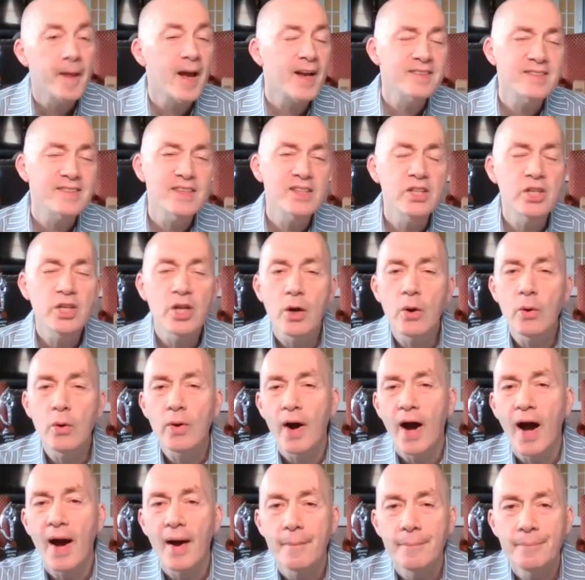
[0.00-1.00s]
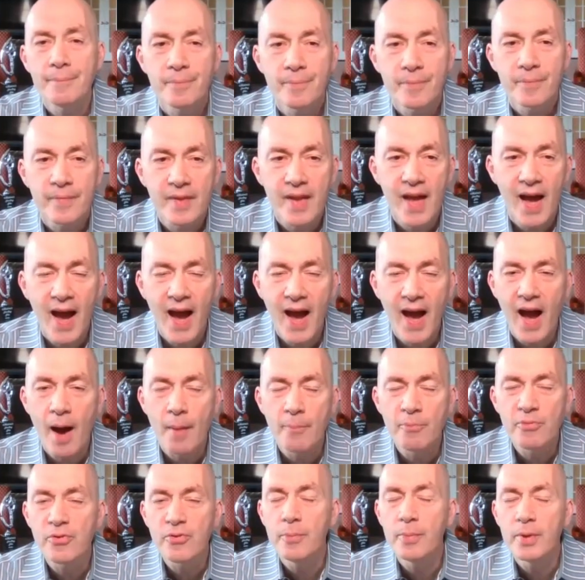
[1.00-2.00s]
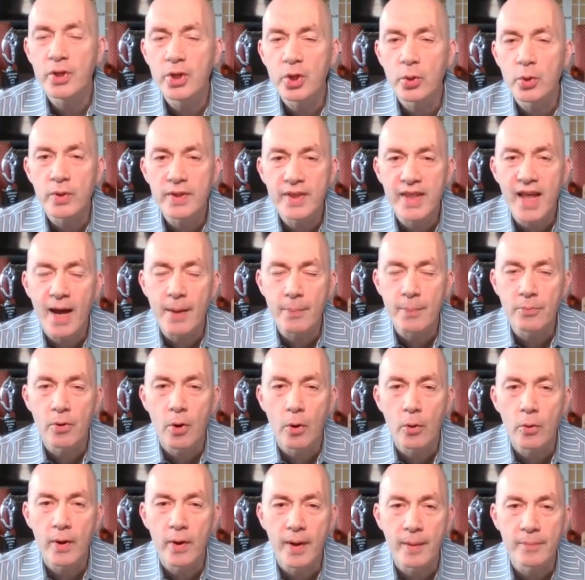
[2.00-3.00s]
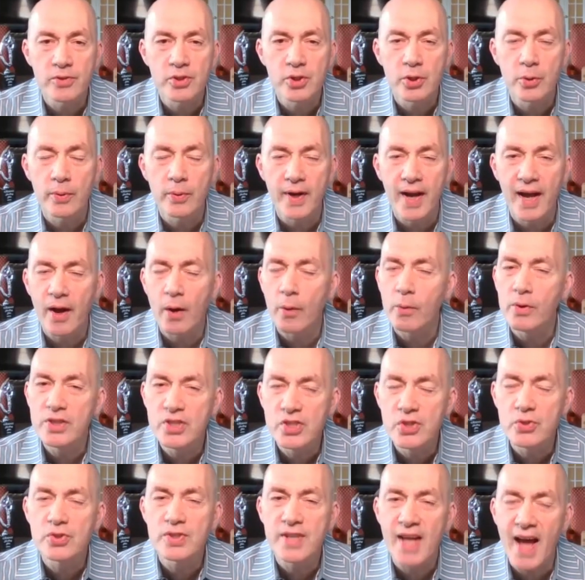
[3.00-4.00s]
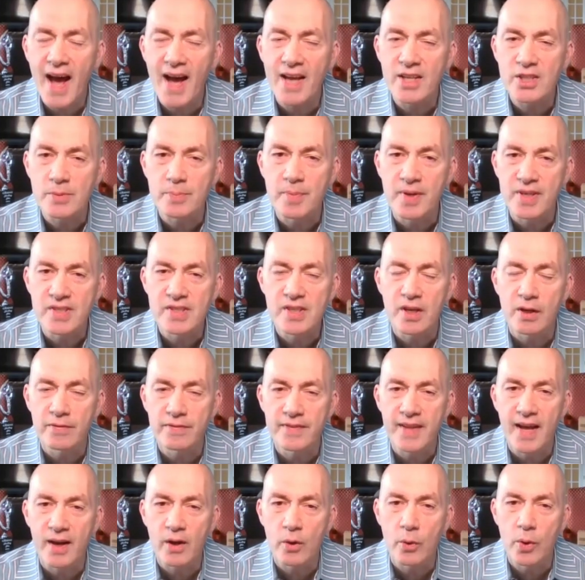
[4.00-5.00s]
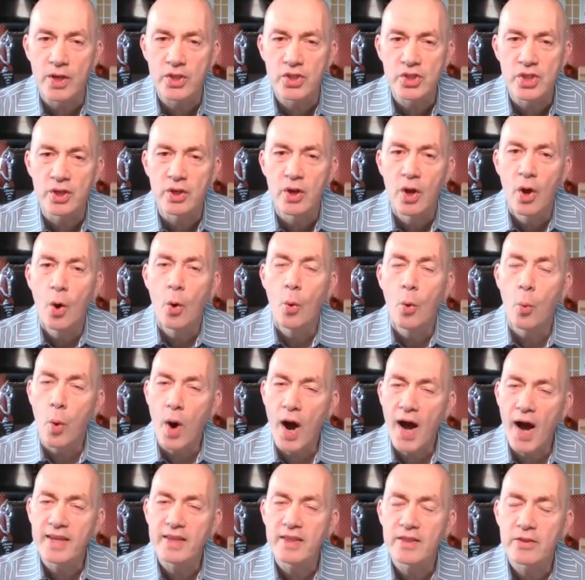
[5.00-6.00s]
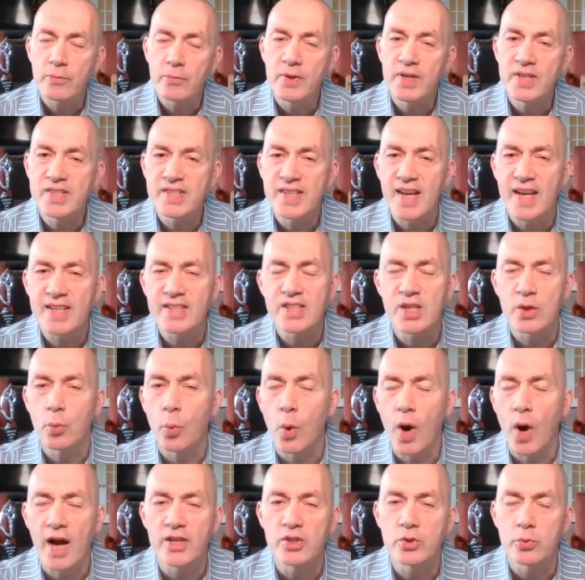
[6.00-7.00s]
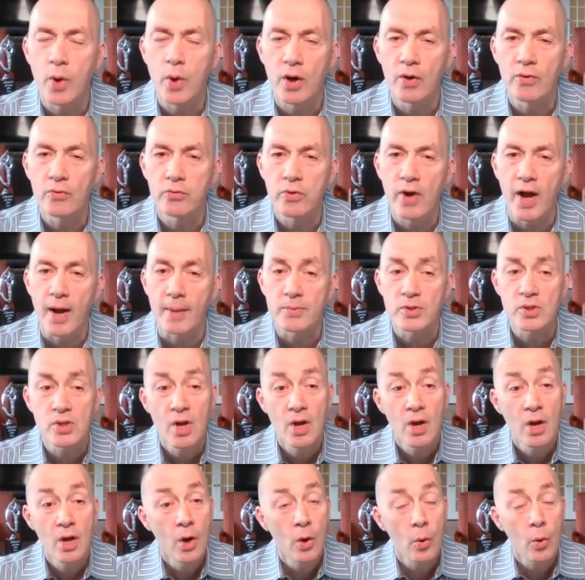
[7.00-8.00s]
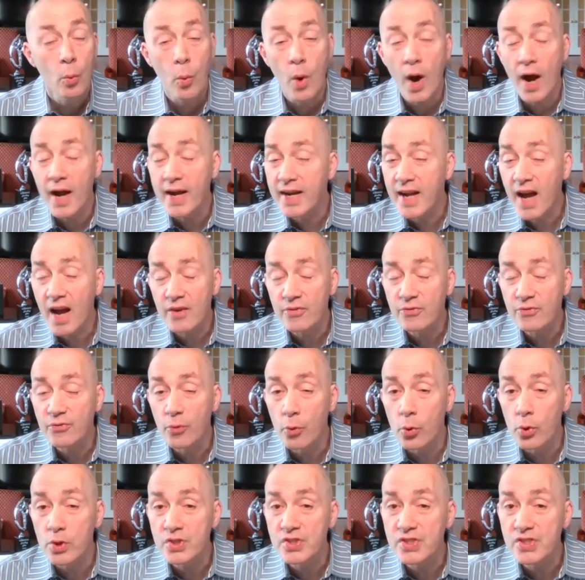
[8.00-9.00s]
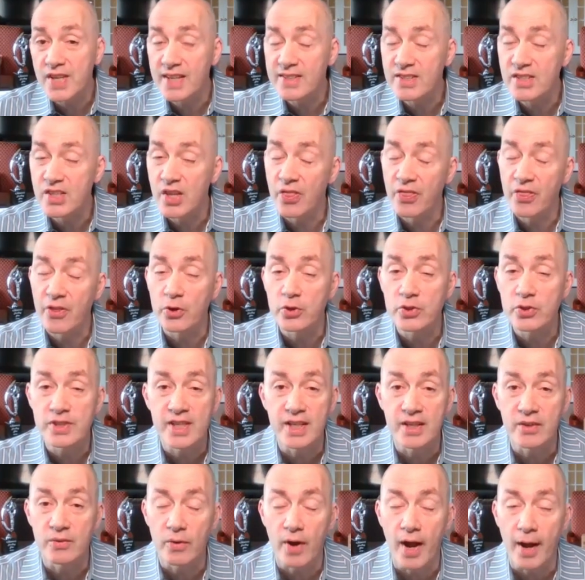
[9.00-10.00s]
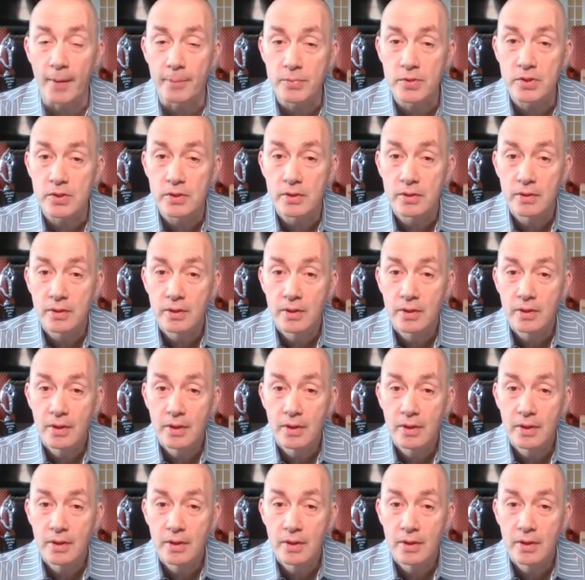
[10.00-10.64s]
I said, you know, I, am familiar with that program too. And I always used to ask myself that question why three sets and why 12 reps? Why not four sets and 13 reps?